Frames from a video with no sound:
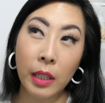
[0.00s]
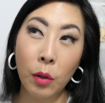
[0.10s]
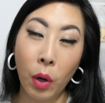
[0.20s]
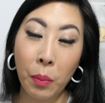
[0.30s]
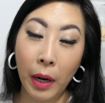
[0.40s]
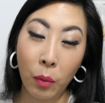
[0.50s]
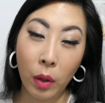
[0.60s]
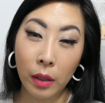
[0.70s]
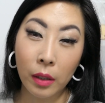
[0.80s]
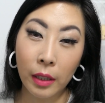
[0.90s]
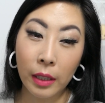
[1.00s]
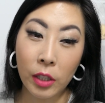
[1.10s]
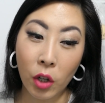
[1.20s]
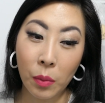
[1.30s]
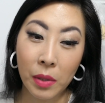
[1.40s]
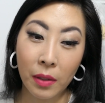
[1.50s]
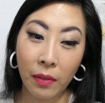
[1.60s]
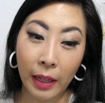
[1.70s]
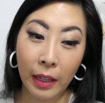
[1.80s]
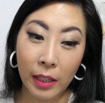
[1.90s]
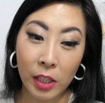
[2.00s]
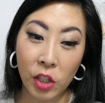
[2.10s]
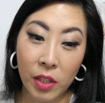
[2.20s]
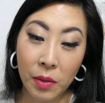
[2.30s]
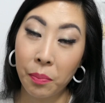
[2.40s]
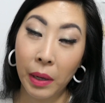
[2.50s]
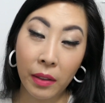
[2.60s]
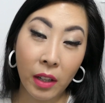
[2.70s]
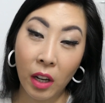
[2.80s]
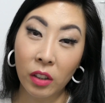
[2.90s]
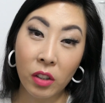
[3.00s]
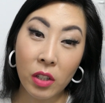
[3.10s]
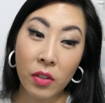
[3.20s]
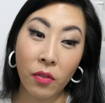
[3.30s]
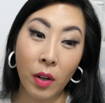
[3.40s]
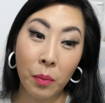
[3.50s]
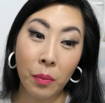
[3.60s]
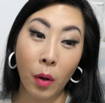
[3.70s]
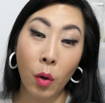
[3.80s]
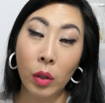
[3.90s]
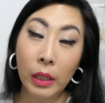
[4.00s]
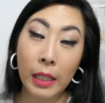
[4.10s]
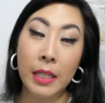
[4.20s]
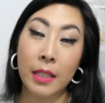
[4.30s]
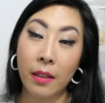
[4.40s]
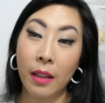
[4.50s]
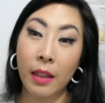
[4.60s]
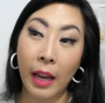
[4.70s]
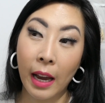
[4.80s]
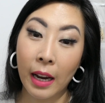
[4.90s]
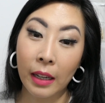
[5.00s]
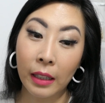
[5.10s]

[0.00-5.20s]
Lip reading: one by one, in terms of I got to just pick the colors from a whole list that they had,